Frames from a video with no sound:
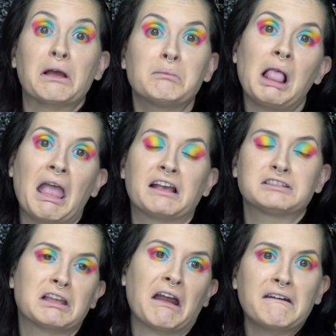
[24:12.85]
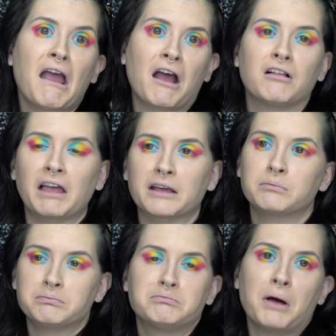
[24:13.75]
#blessed, I know, like
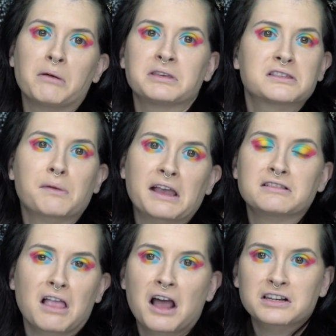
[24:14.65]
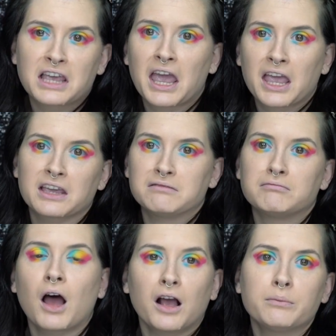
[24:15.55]
pumpkin spice latte and
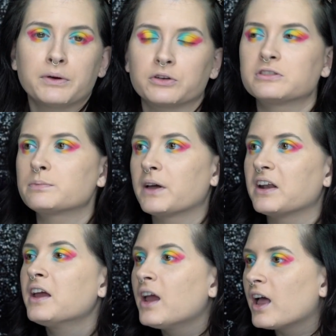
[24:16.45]
Ugg boots, but